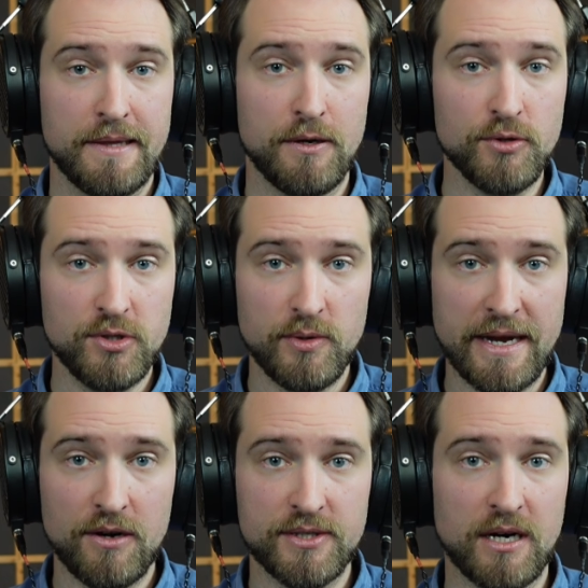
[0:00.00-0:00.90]
Those 2
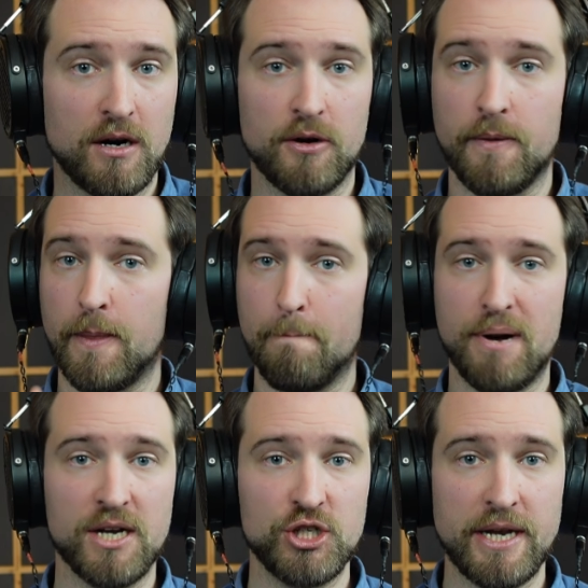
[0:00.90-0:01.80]
layers are the
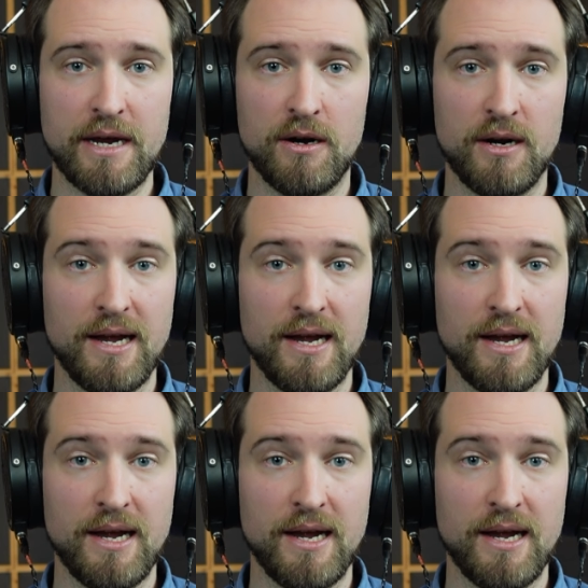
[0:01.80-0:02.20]
punch layer